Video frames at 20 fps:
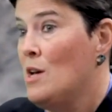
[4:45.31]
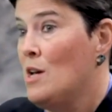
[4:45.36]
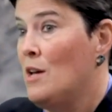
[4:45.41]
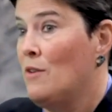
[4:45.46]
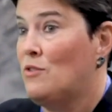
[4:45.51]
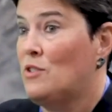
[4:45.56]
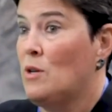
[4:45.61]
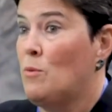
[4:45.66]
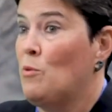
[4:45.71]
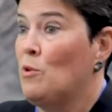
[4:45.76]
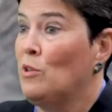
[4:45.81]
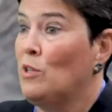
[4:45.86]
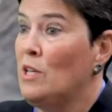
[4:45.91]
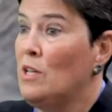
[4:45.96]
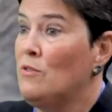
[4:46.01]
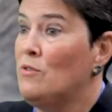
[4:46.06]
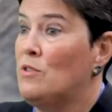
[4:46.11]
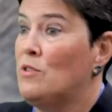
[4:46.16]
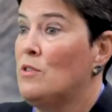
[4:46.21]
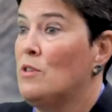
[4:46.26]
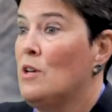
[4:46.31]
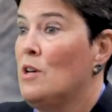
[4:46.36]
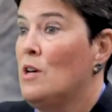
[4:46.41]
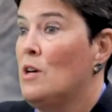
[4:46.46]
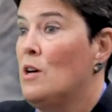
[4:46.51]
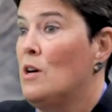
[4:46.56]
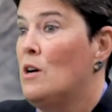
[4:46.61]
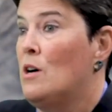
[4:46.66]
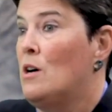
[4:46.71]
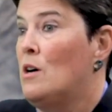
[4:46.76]
if someone leaves
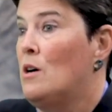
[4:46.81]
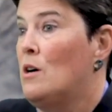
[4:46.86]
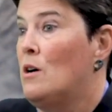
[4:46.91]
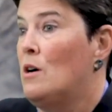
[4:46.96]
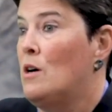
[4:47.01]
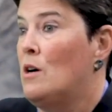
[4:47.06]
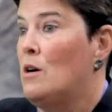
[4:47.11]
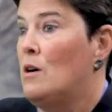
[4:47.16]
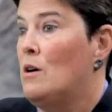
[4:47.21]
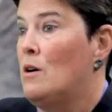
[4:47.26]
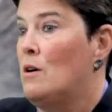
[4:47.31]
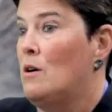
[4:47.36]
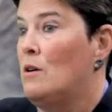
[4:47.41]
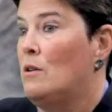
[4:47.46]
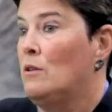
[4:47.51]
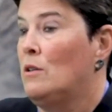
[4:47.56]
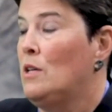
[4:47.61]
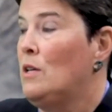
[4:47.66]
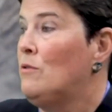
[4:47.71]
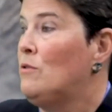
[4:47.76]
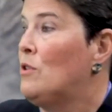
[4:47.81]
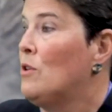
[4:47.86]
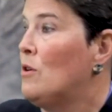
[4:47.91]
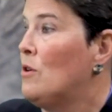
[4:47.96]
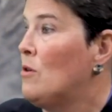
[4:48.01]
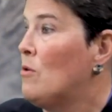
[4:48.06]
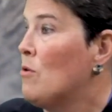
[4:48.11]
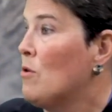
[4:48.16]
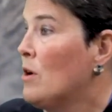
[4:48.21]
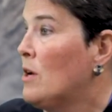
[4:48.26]

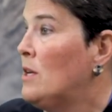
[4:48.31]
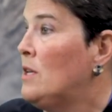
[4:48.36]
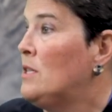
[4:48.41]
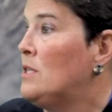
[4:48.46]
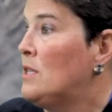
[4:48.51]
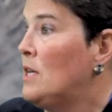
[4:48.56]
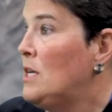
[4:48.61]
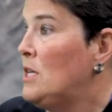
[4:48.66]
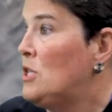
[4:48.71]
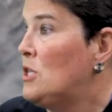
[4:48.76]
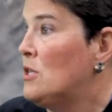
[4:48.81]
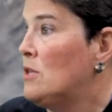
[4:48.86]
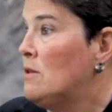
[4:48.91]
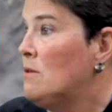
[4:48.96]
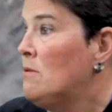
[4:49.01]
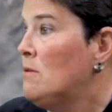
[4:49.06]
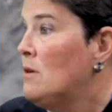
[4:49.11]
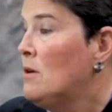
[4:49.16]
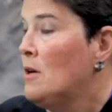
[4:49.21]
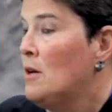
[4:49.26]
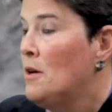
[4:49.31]
the organization,